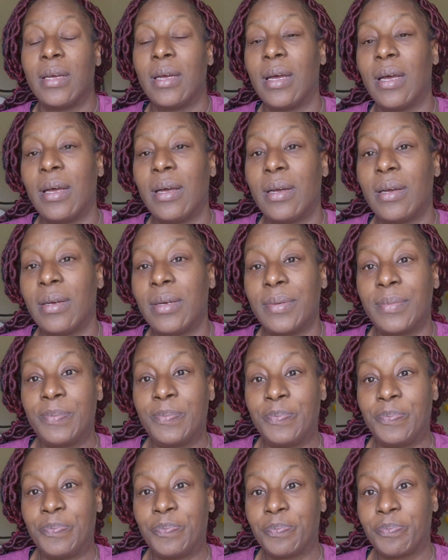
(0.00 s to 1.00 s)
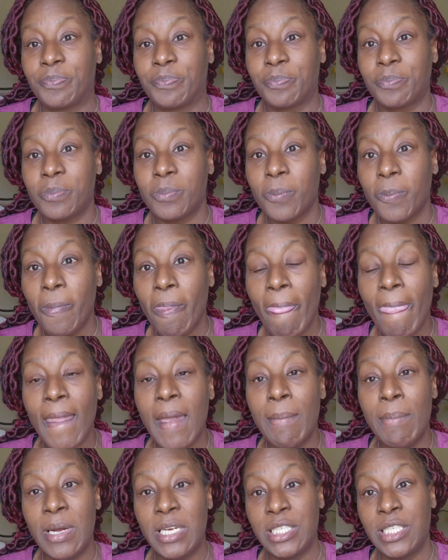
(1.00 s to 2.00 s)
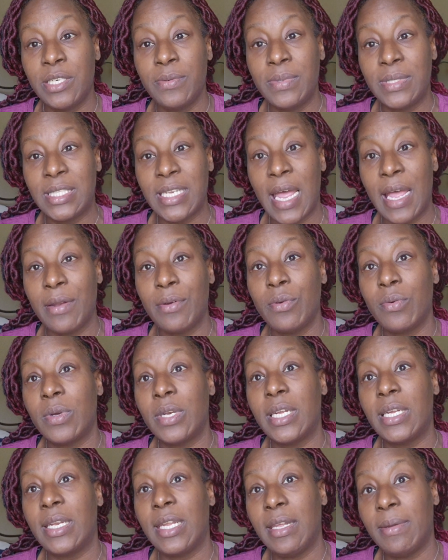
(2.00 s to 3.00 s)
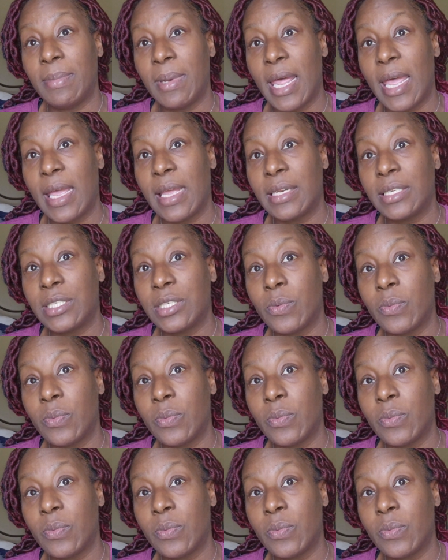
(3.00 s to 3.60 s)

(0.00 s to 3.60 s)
But she was not doing a deep latch,